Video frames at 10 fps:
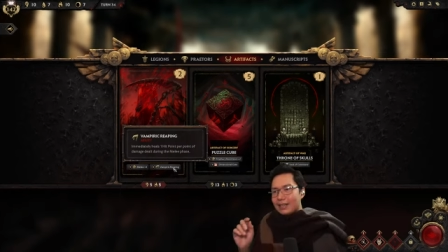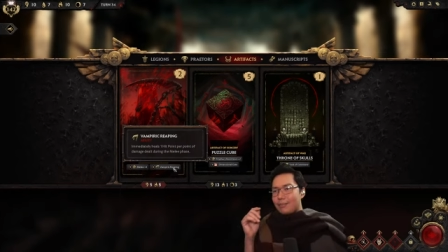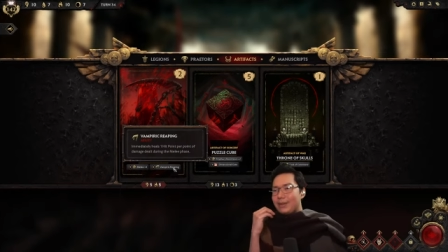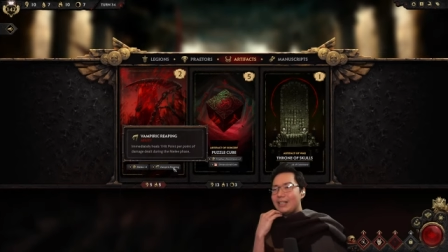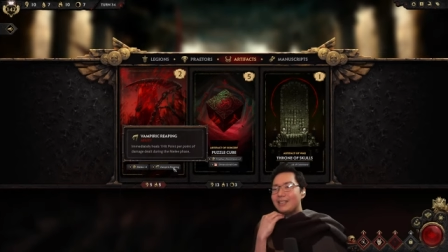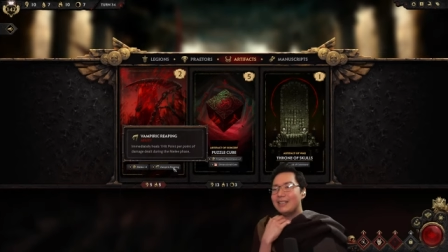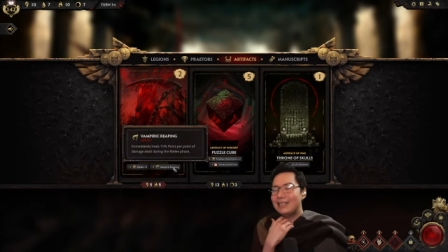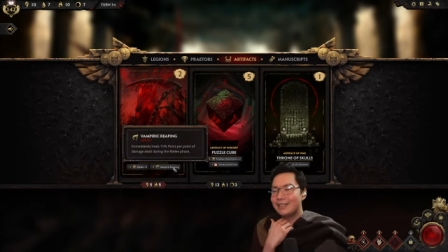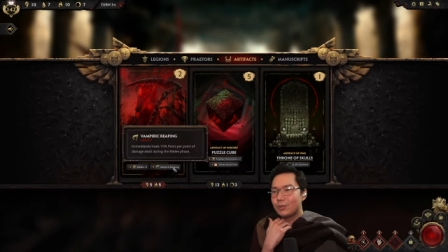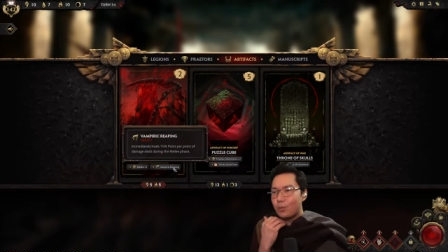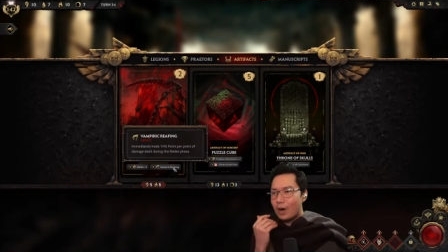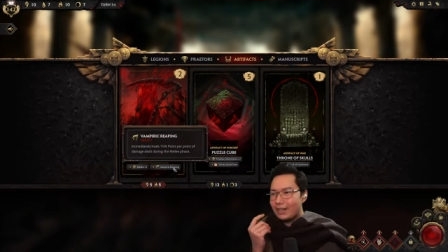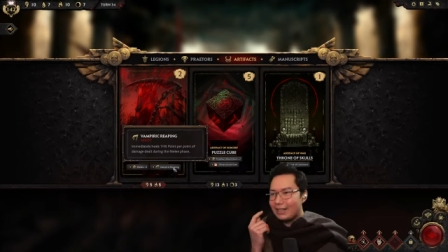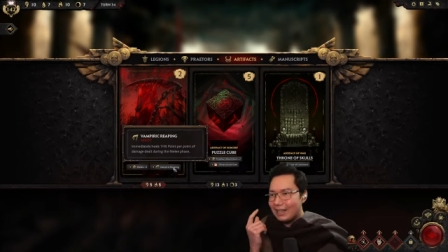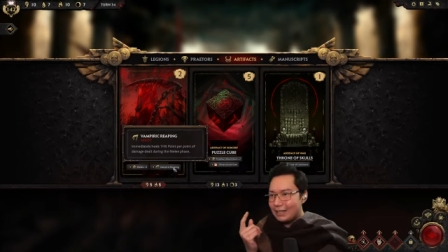Immediately heals
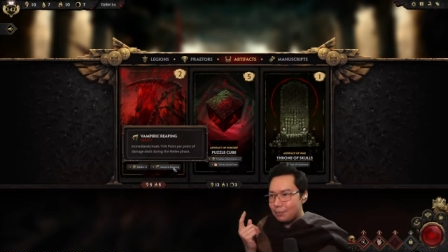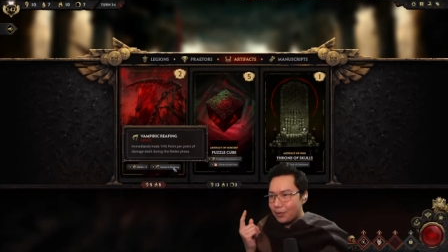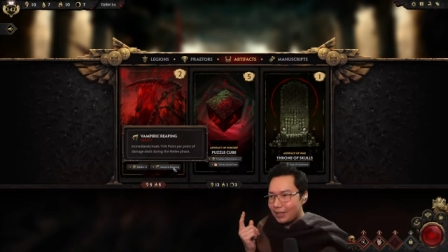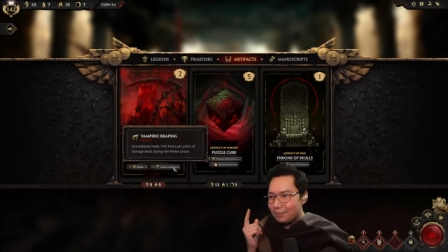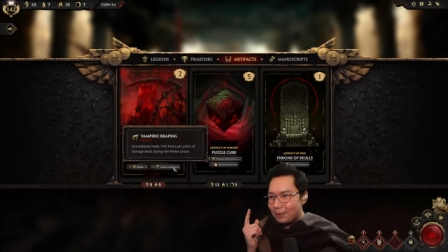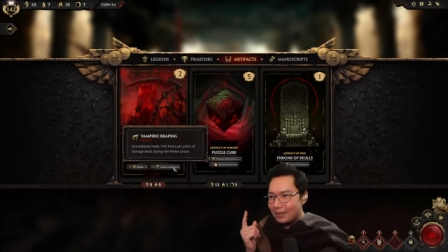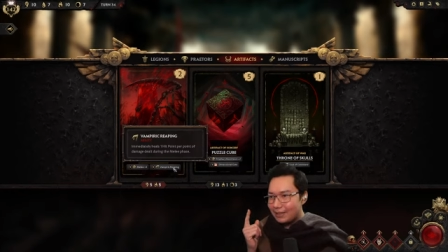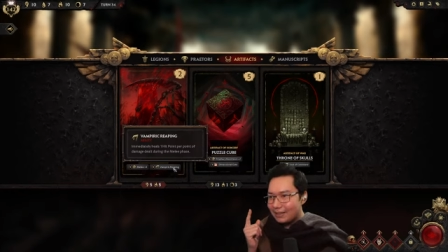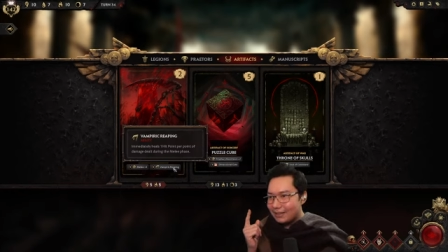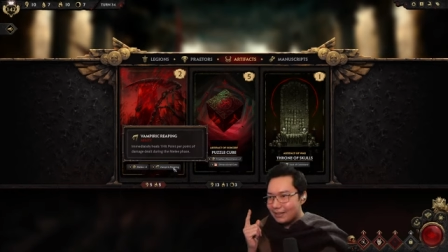one hit point per...